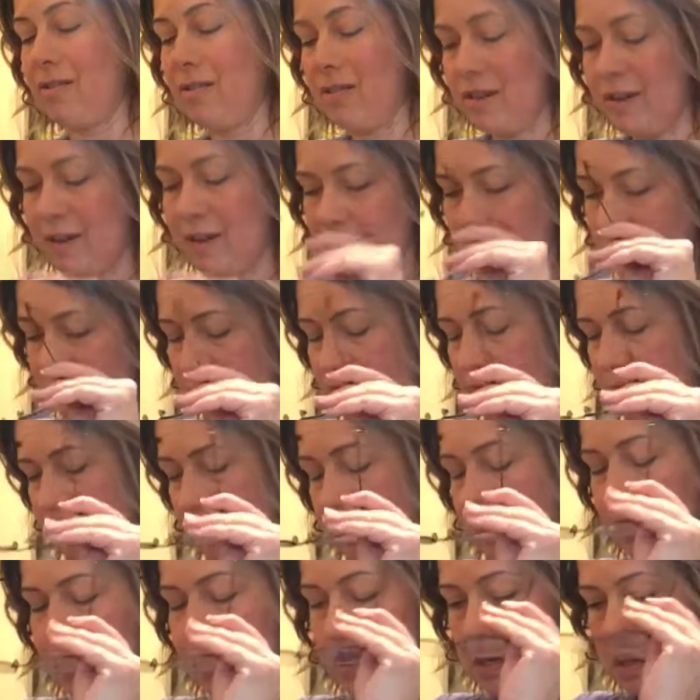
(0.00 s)

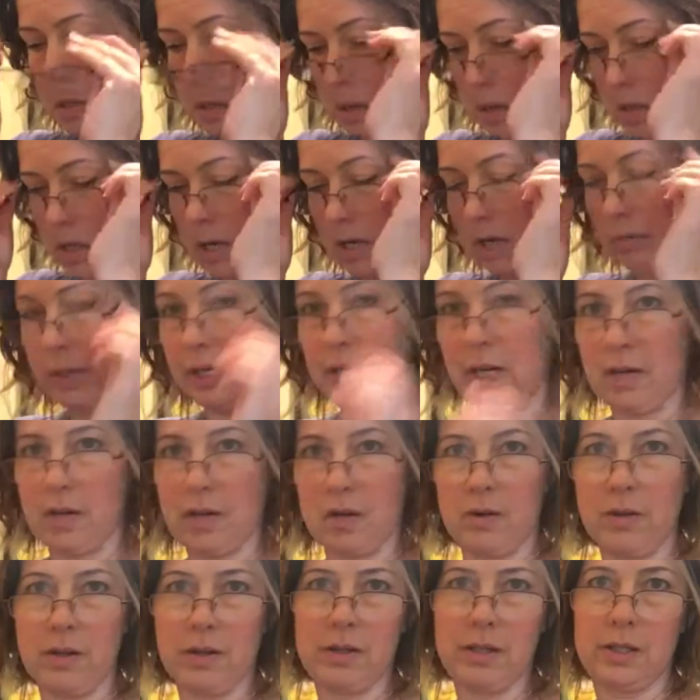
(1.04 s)
There we
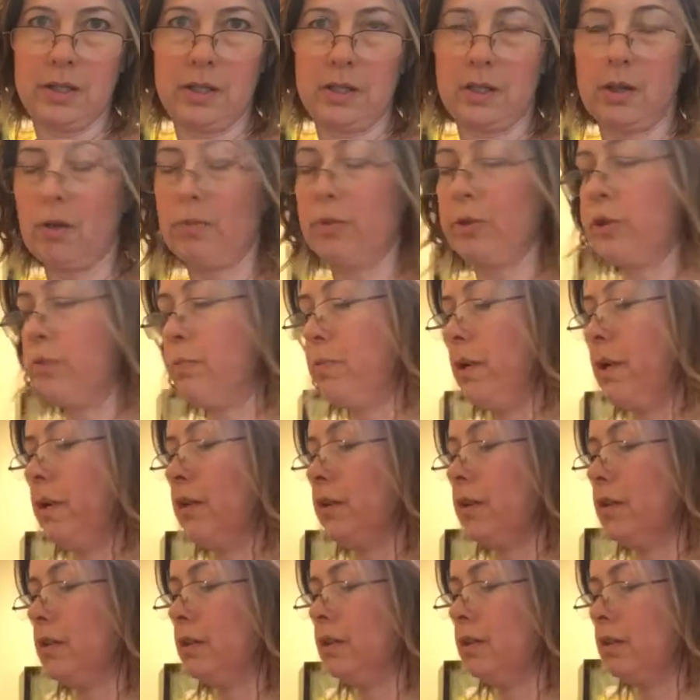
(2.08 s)
go, so much
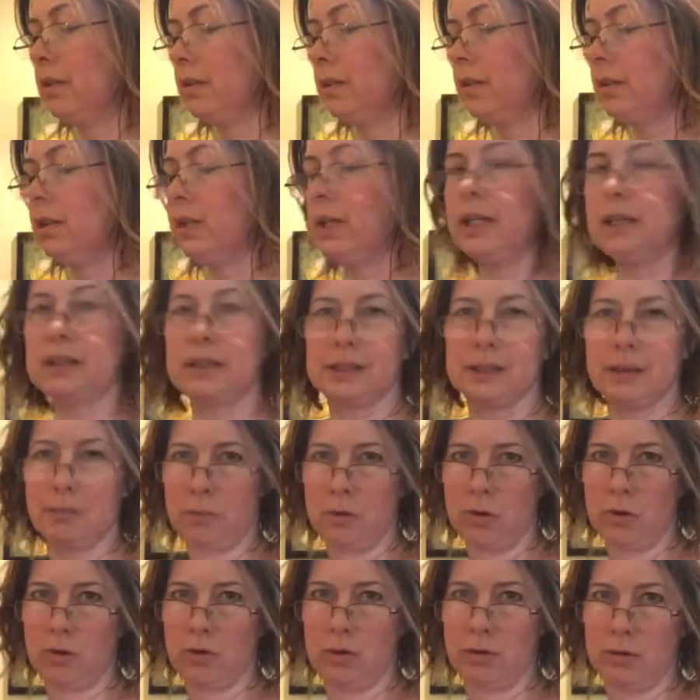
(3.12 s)
better. Yes, I'm
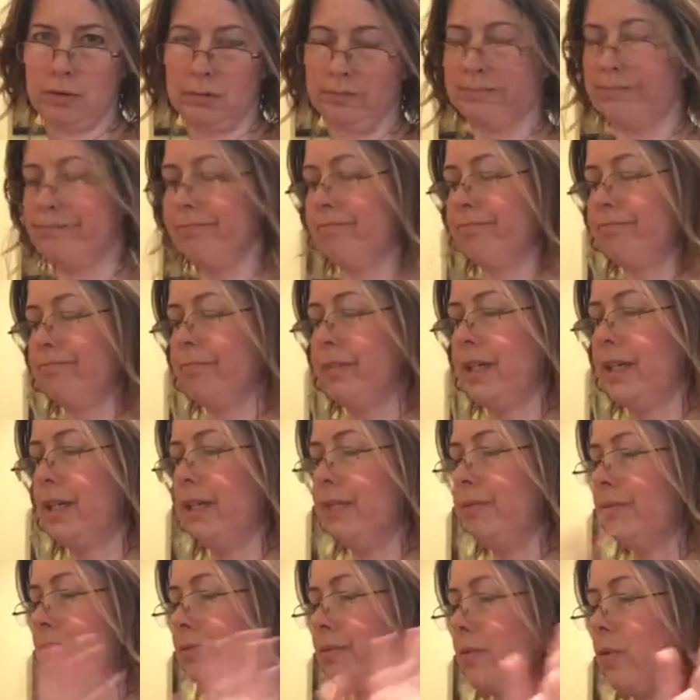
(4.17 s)
old, but
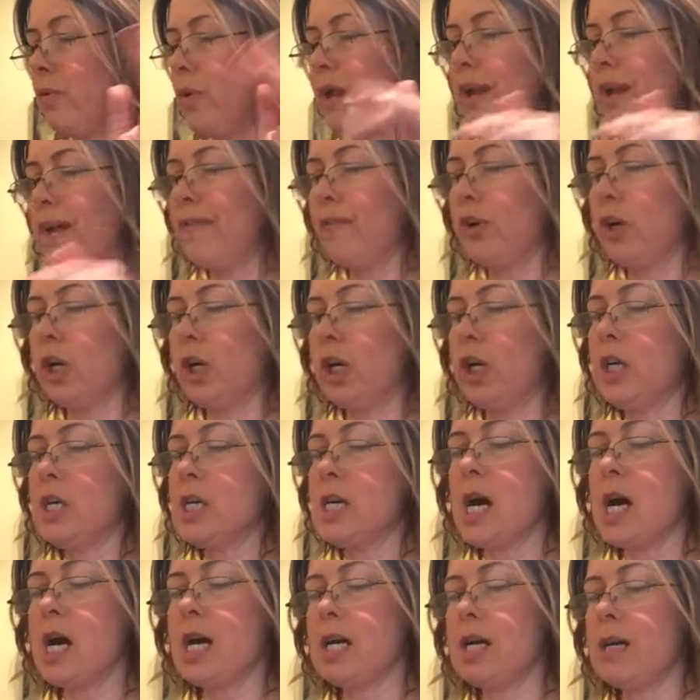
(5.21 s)

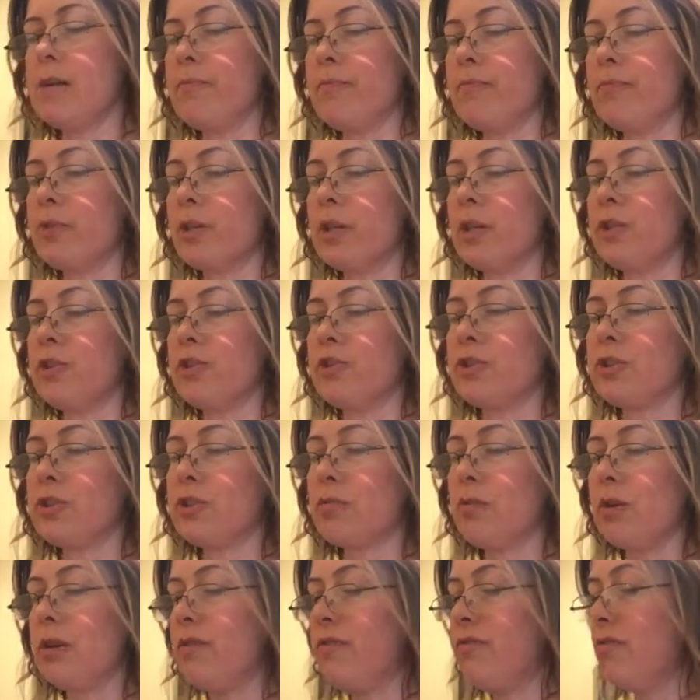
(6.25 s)
whatever. So
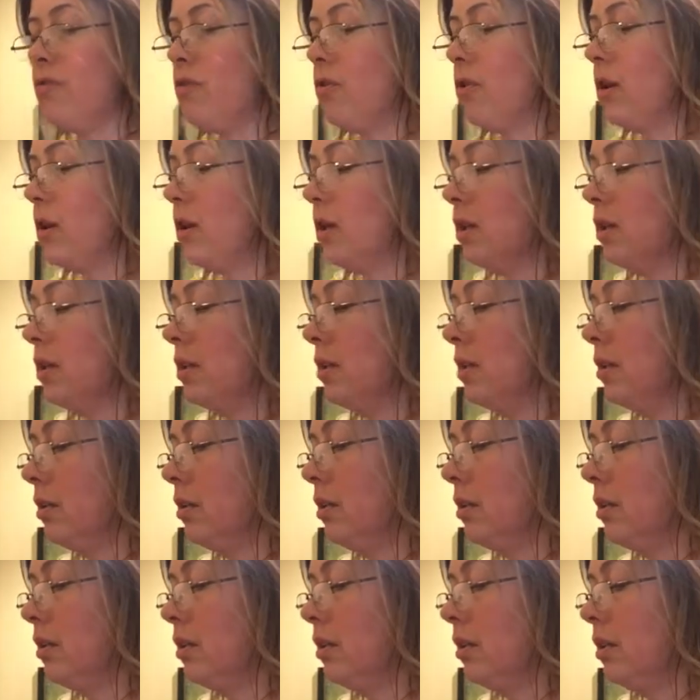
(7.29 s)
24
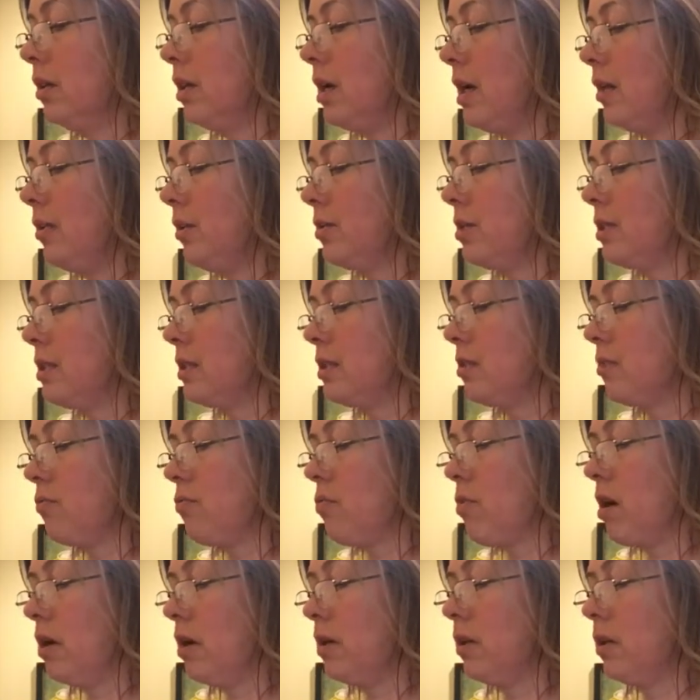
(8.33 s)
ounces of
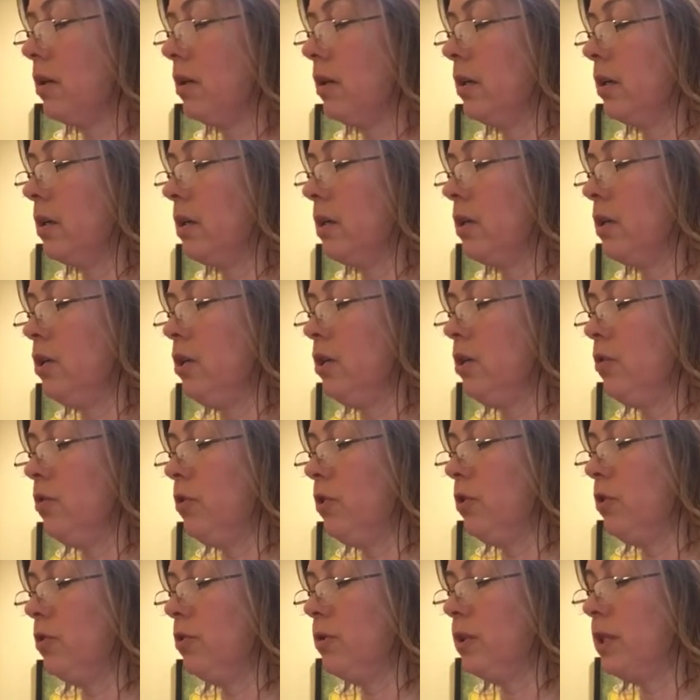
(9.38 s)
water, you
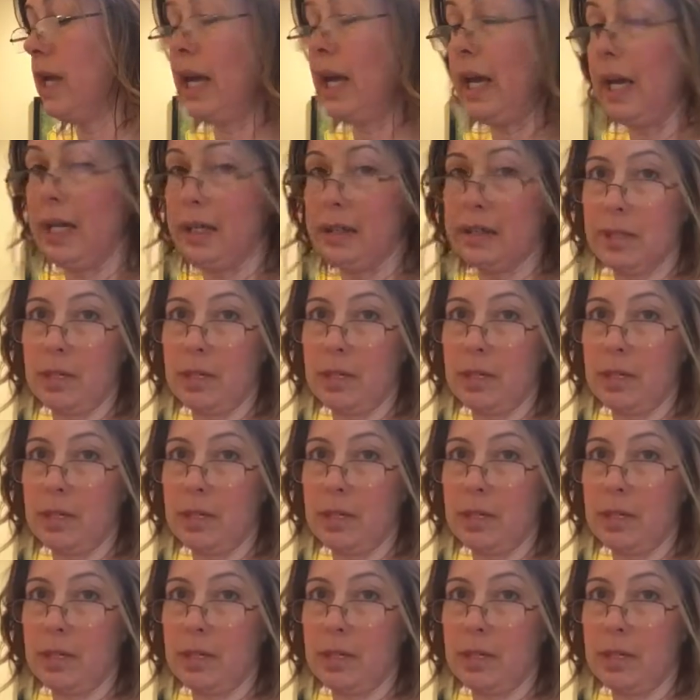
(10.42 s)
use 8